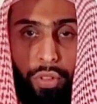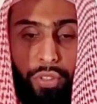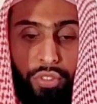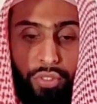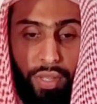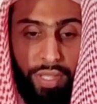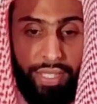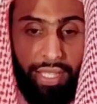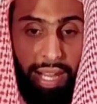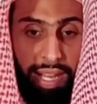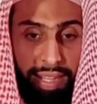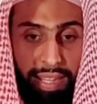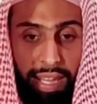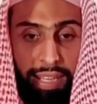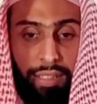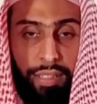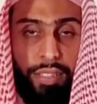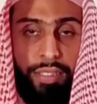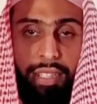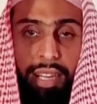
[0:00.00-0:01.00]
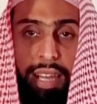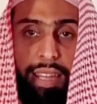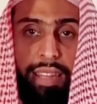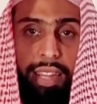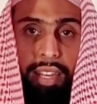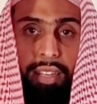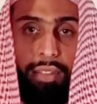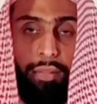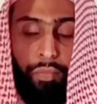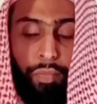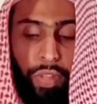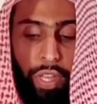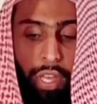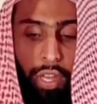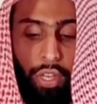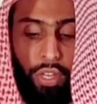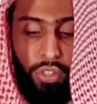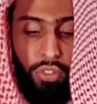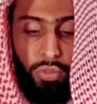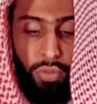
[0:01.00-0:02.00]
So it's like that.
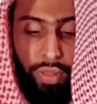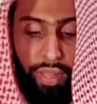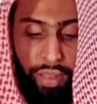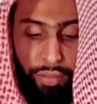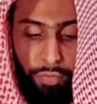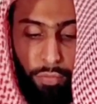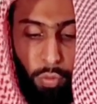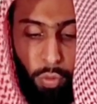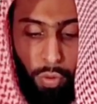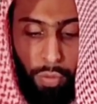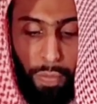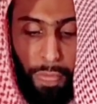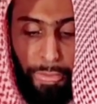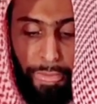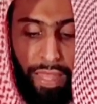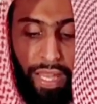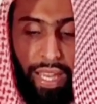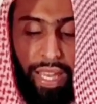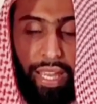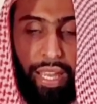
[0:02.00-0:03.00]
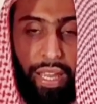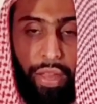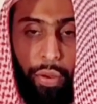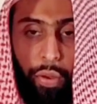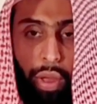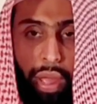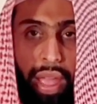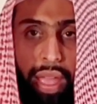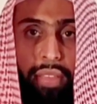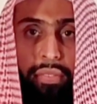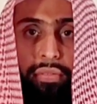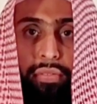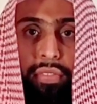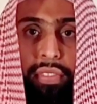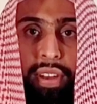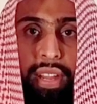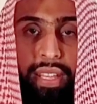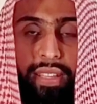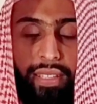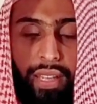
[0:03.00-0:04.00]
So therefore,
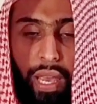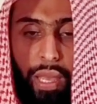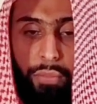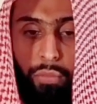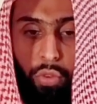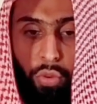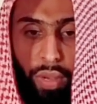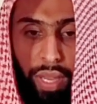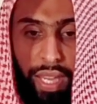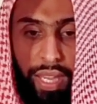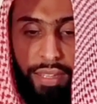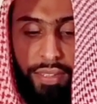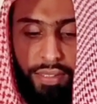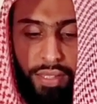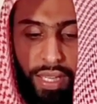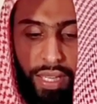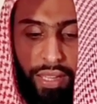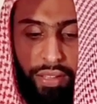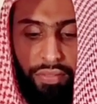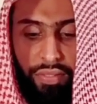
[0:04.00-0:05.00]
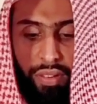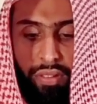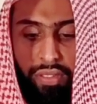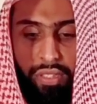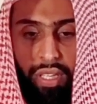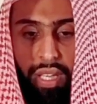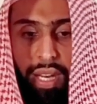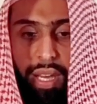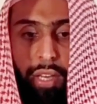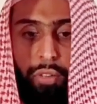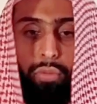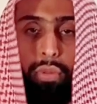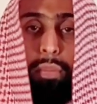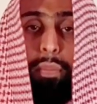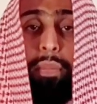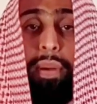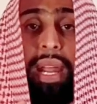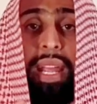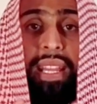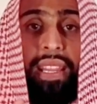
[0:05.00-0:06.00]
every time you eat in the fardh salah, it will
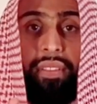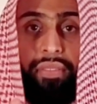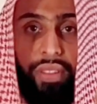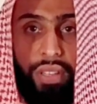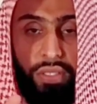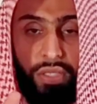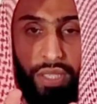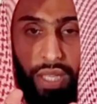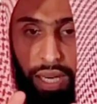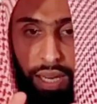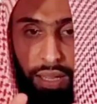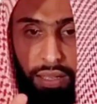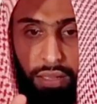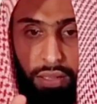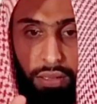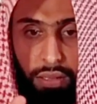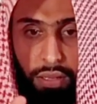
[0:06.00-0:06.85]
break the fardh salah.